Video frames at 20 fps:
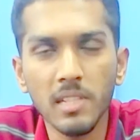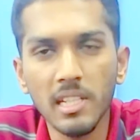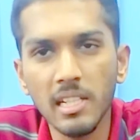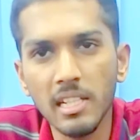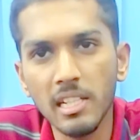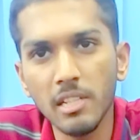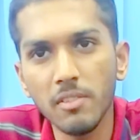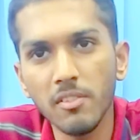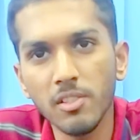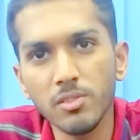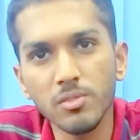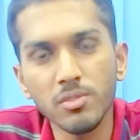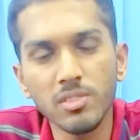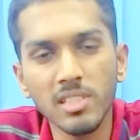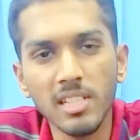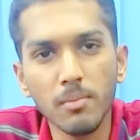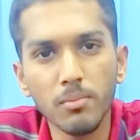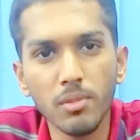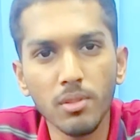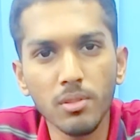he was
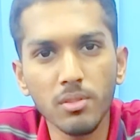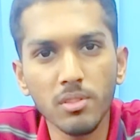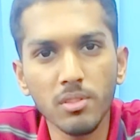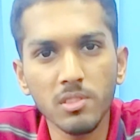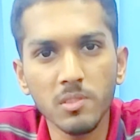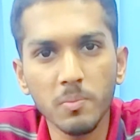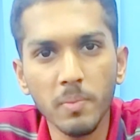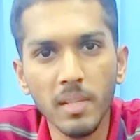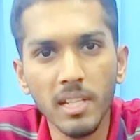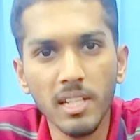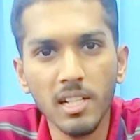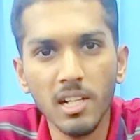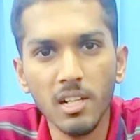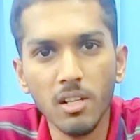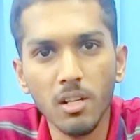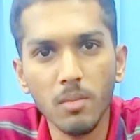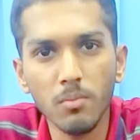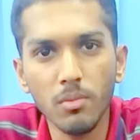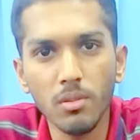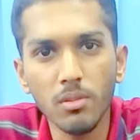using a Bluetooth speaker
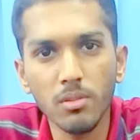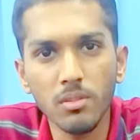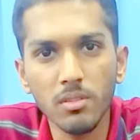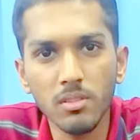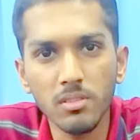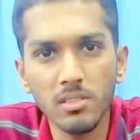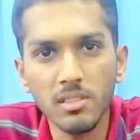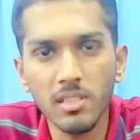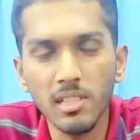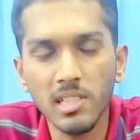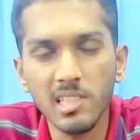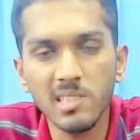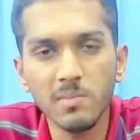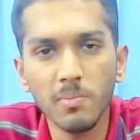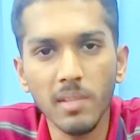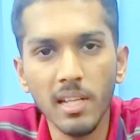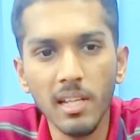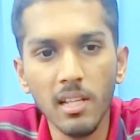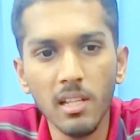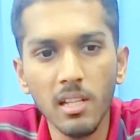or Bluetooth
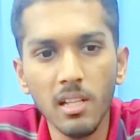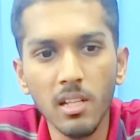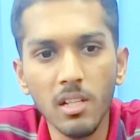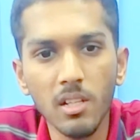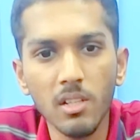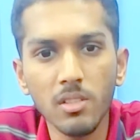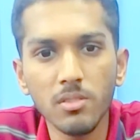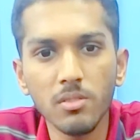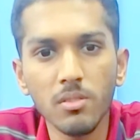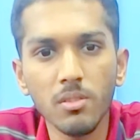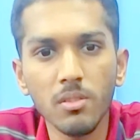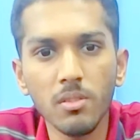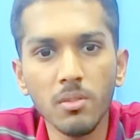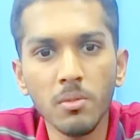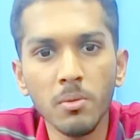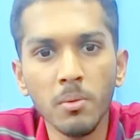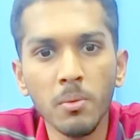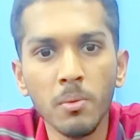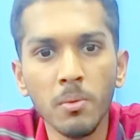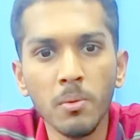display.
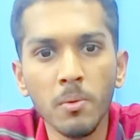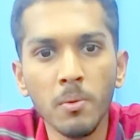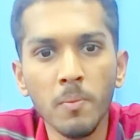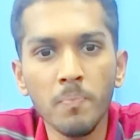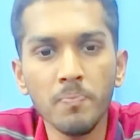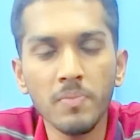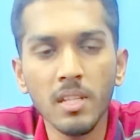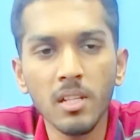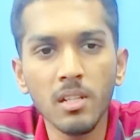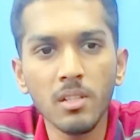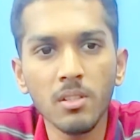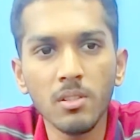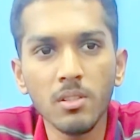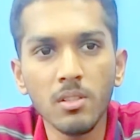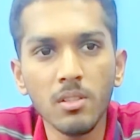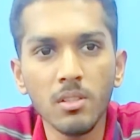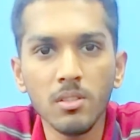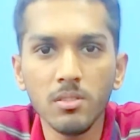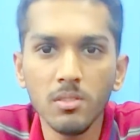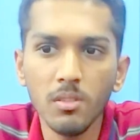
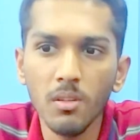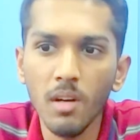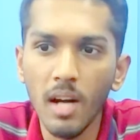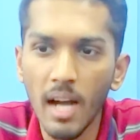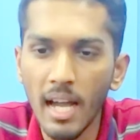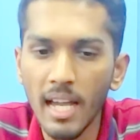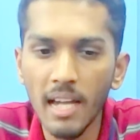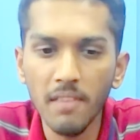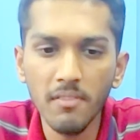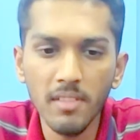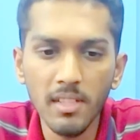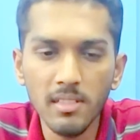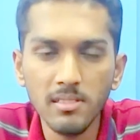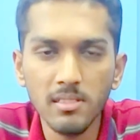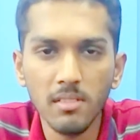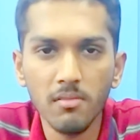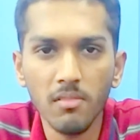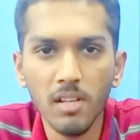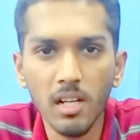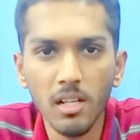So I have done
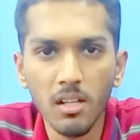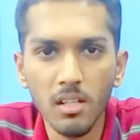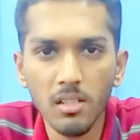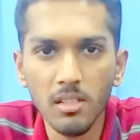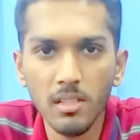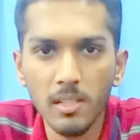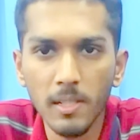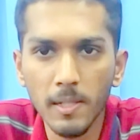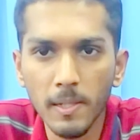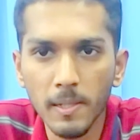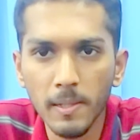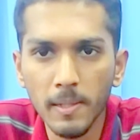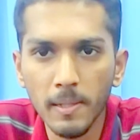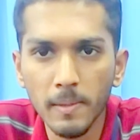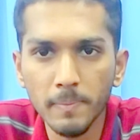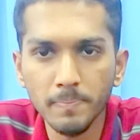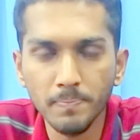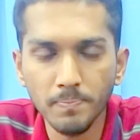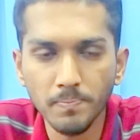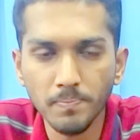some work
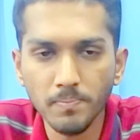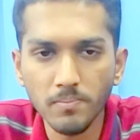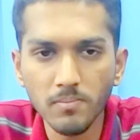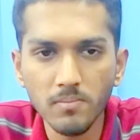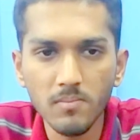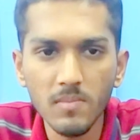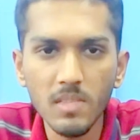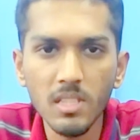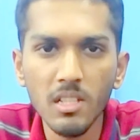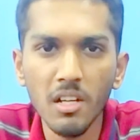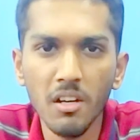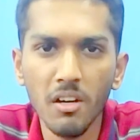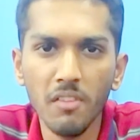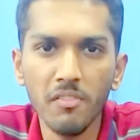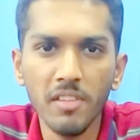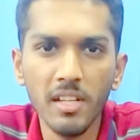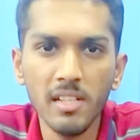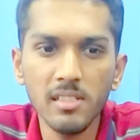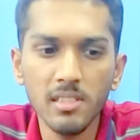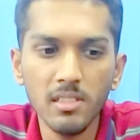on
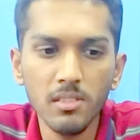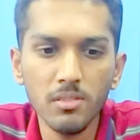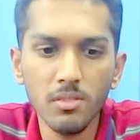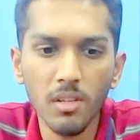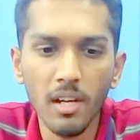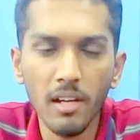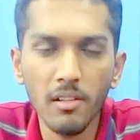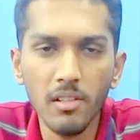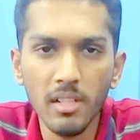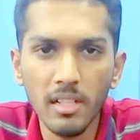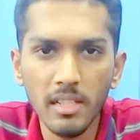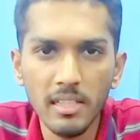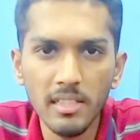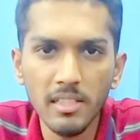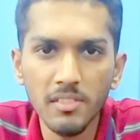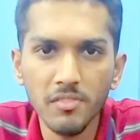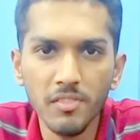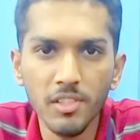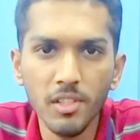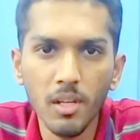VLC. So in
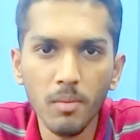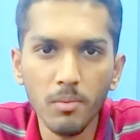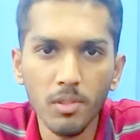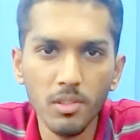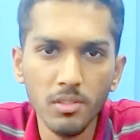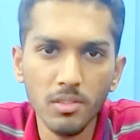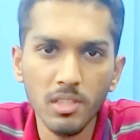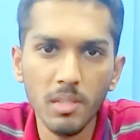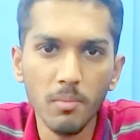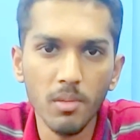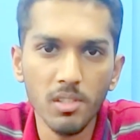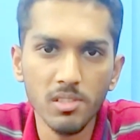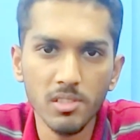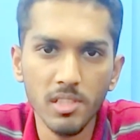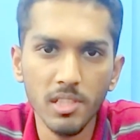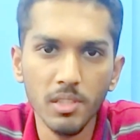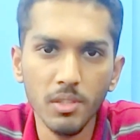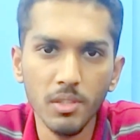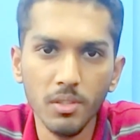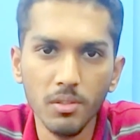this video, I'm going to
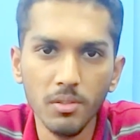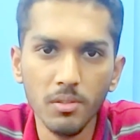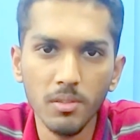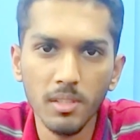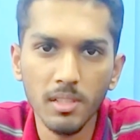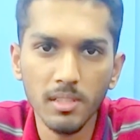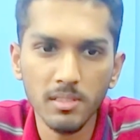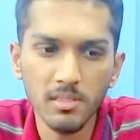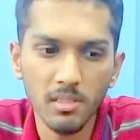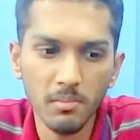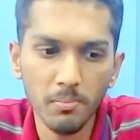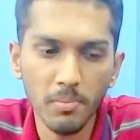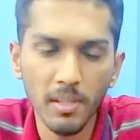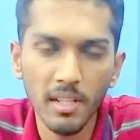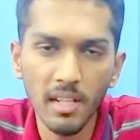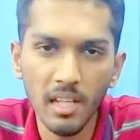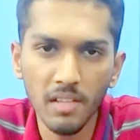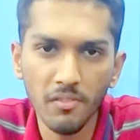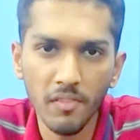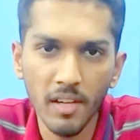demonstrate to you a simple
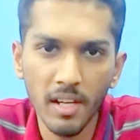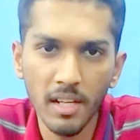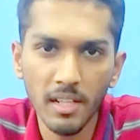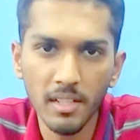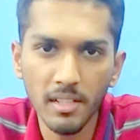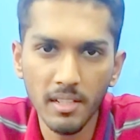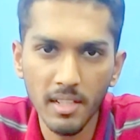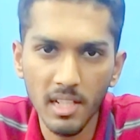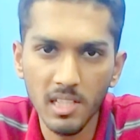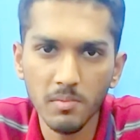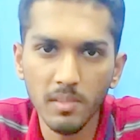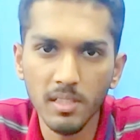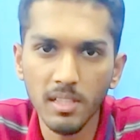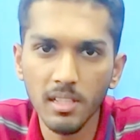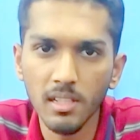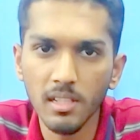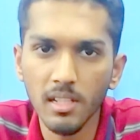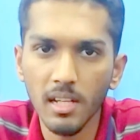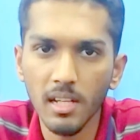LiFi transmitter